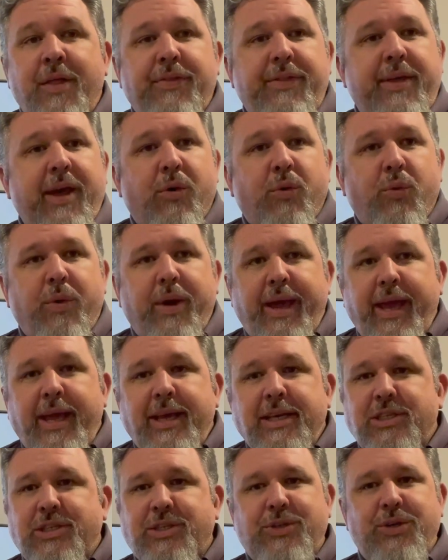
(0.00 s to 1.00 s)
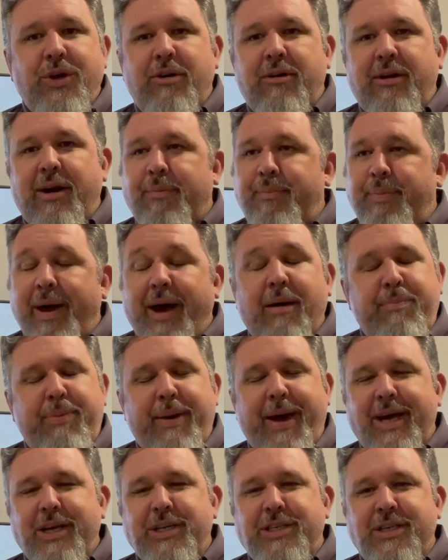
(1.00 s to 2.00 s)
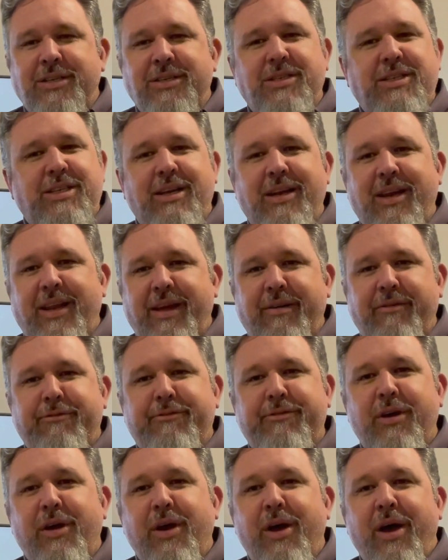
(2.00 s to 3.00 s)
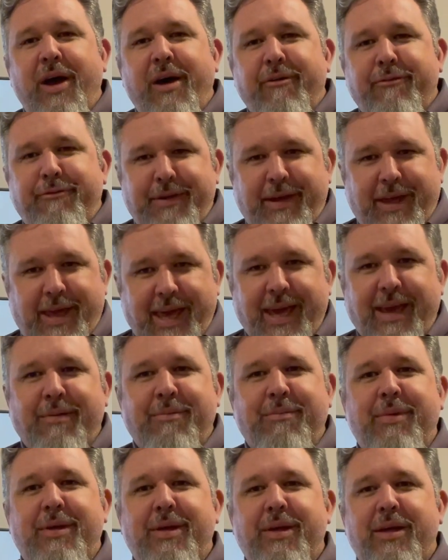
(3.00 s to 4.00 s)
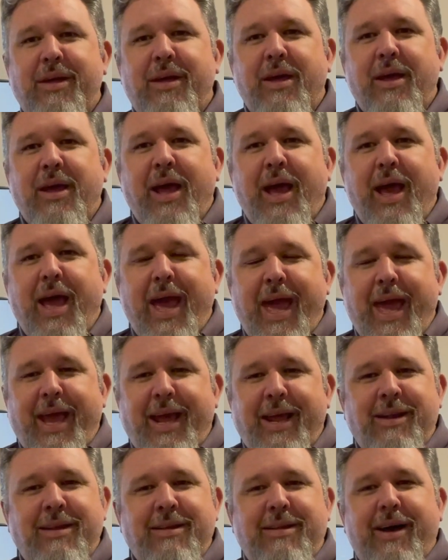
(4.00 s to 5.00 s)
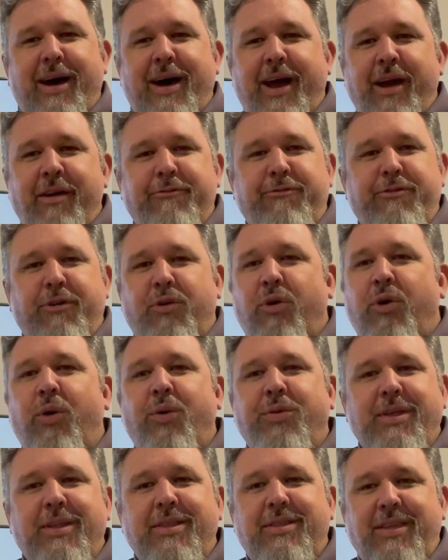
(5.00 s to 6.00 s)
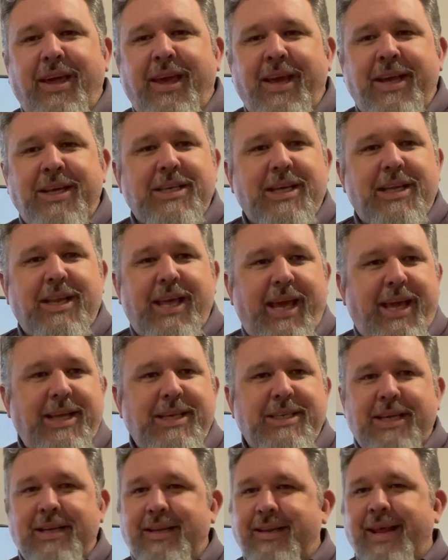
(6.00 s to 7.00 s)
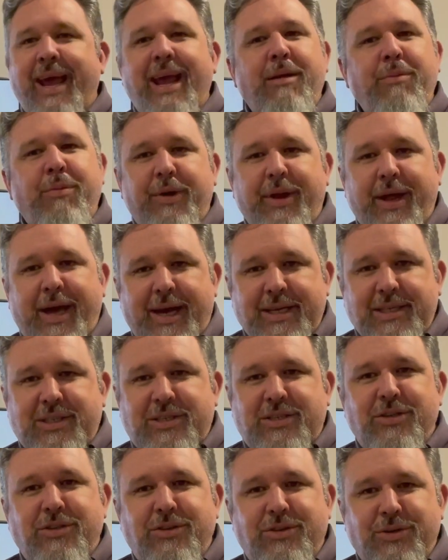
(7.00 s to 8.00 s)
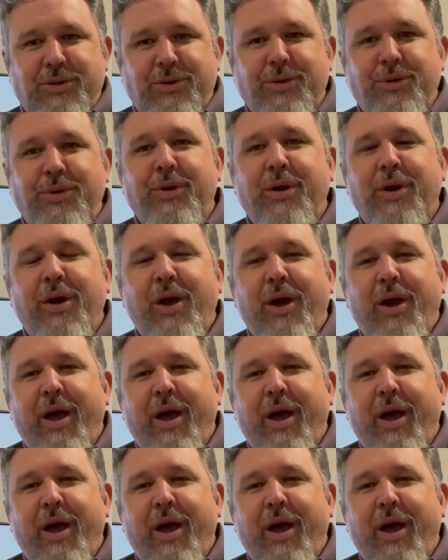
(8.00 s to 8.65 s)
that we stir up our passion to live for him and for all the things that he's enabled us to do